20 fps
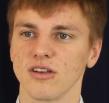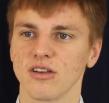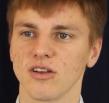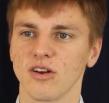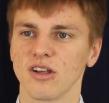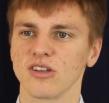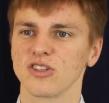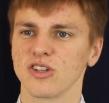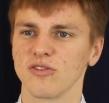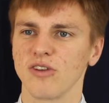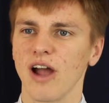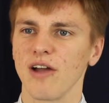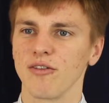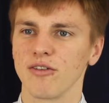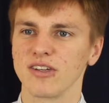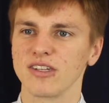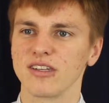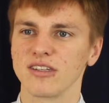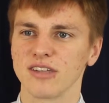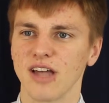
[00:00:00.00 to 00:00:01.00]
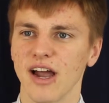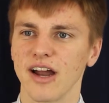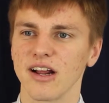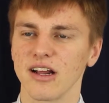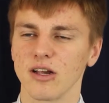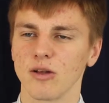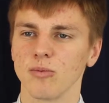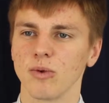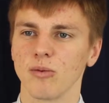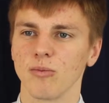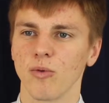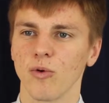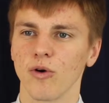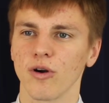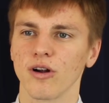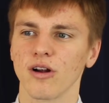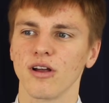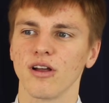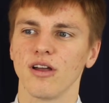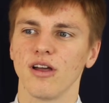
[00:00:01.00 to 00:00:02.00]
you know, survive in society a little bit
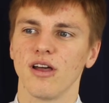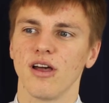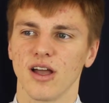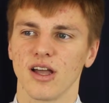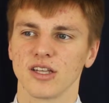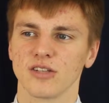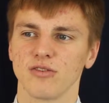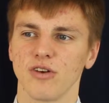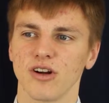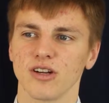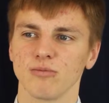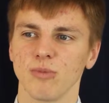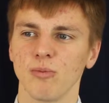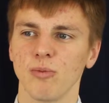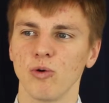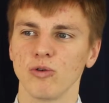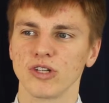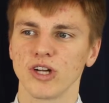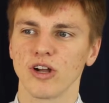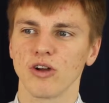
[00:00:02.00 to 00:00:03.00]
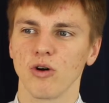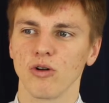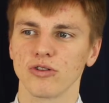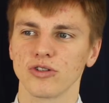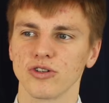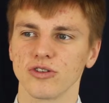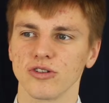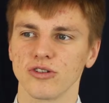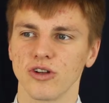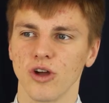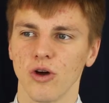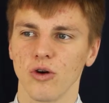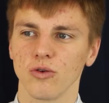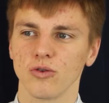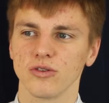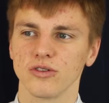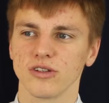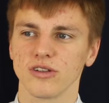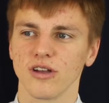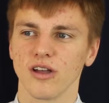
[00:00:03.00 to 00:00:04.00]
more. As far as Mapuche culture
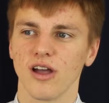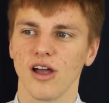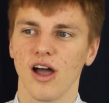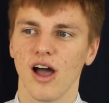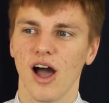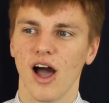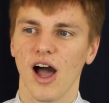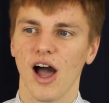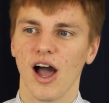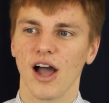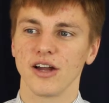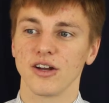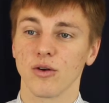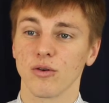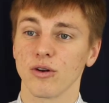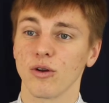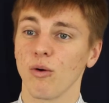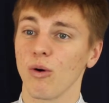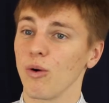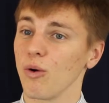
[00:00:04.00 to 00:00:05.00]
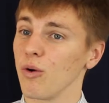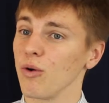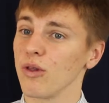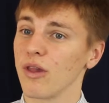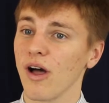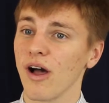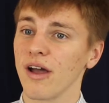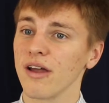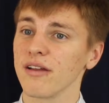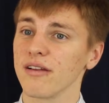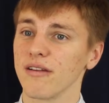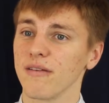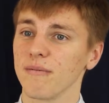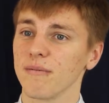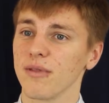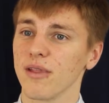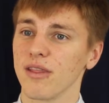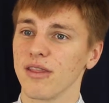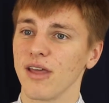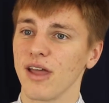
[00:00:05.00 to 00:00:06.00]
goes, I don't know a whole lot.
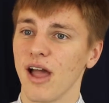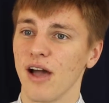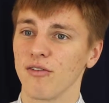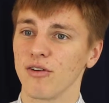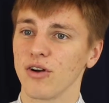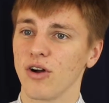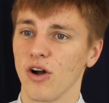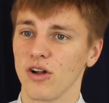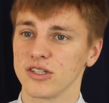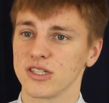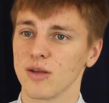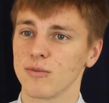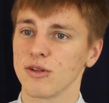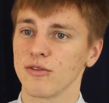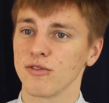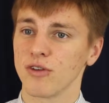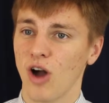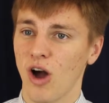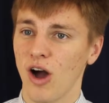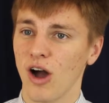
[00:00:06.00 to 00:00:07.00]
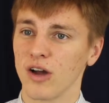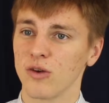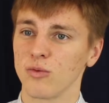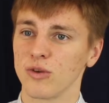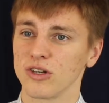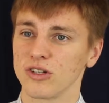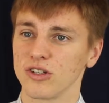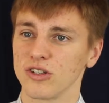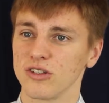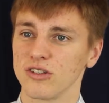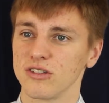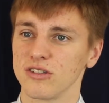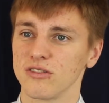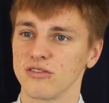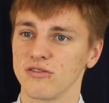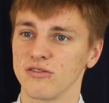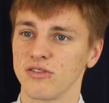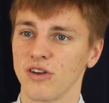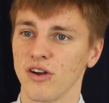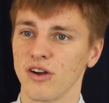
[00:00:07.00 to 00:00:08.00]
They have a concept of God which is
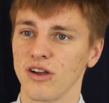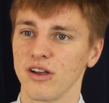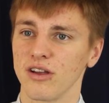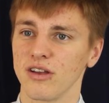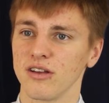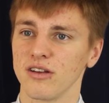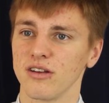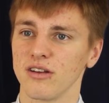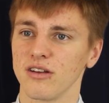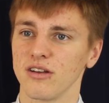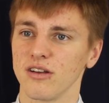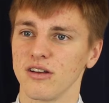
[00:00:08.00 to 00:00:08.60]
very